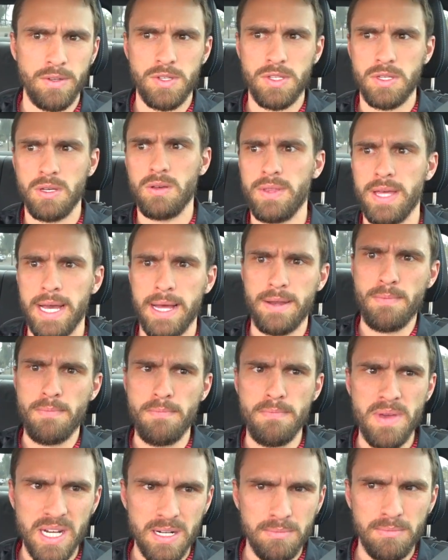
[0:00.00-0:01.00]
so that
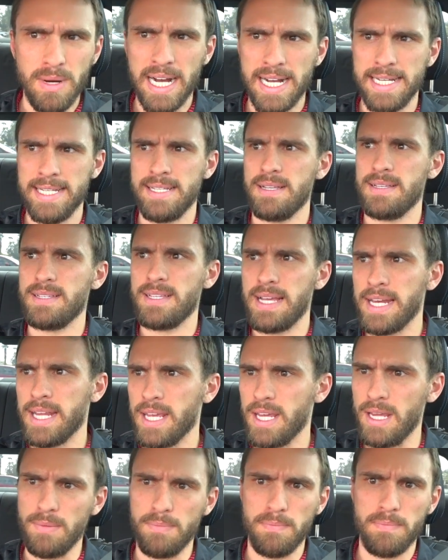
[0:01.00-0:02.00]
minimizes
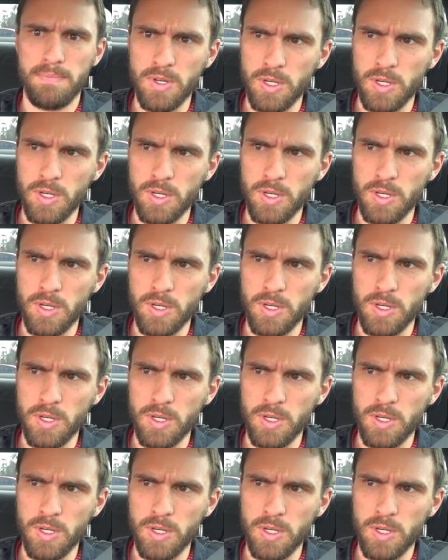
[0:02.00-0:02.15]
any